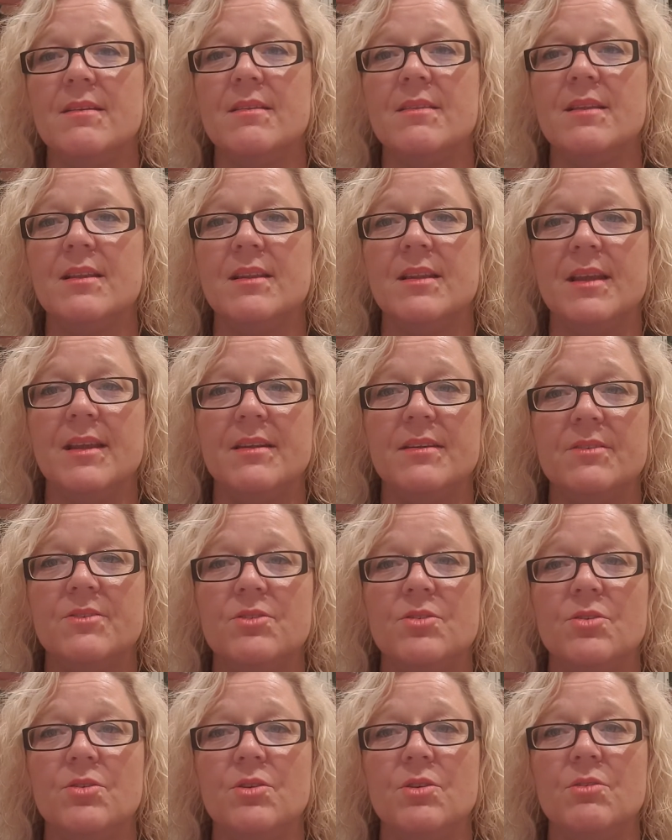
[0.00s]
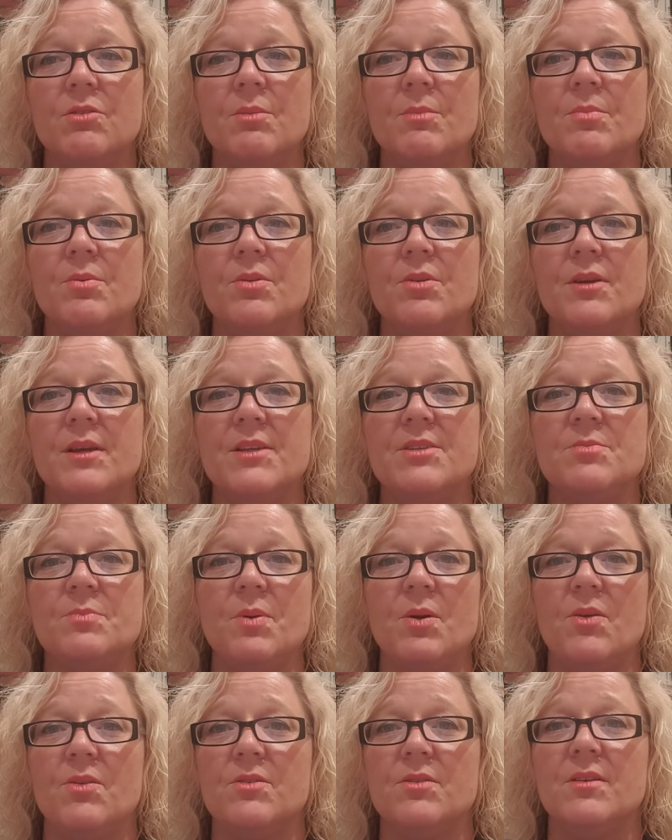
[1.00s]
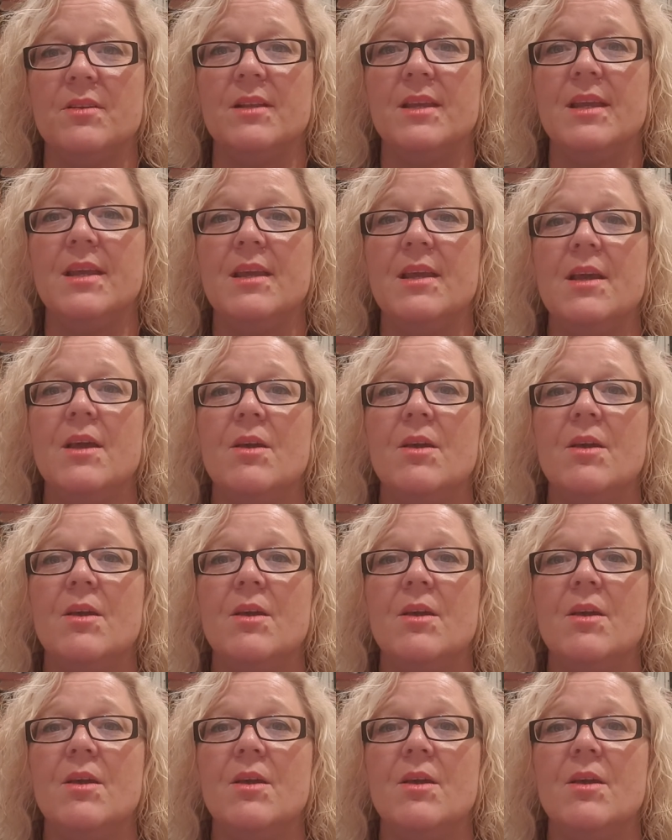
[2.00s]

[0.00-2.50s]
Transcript: the letter to your employees personally,